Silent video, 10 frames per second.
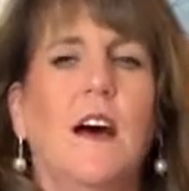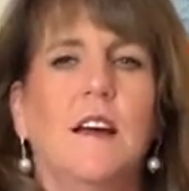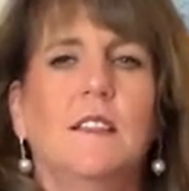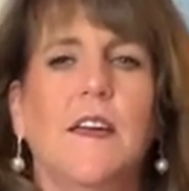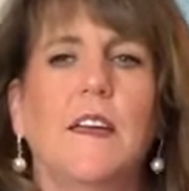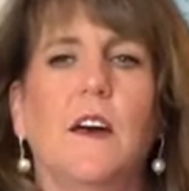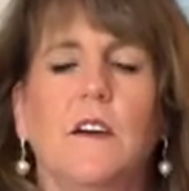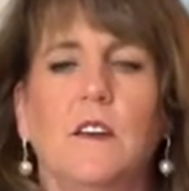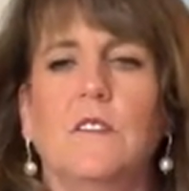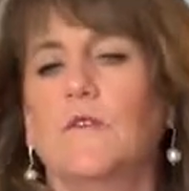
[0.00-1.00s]
like
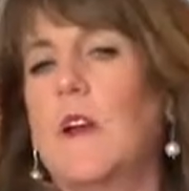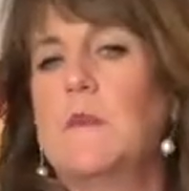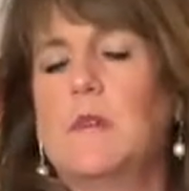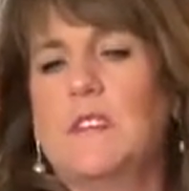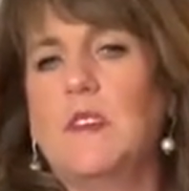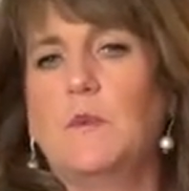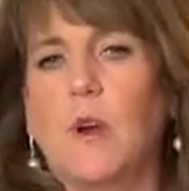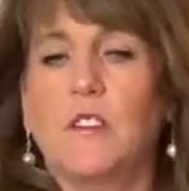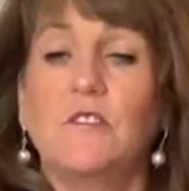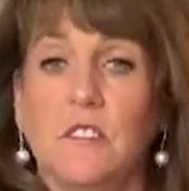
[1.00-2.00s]
a great batik
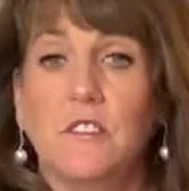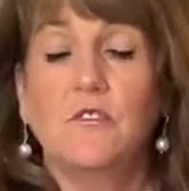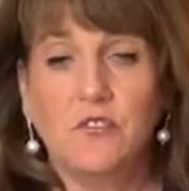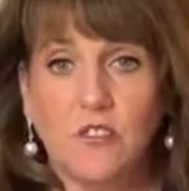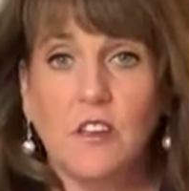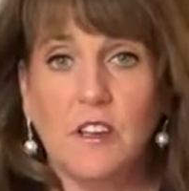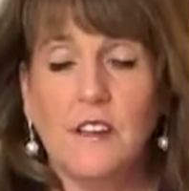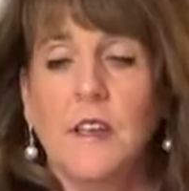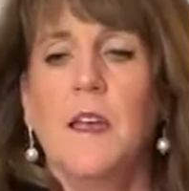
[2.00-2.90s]
project should,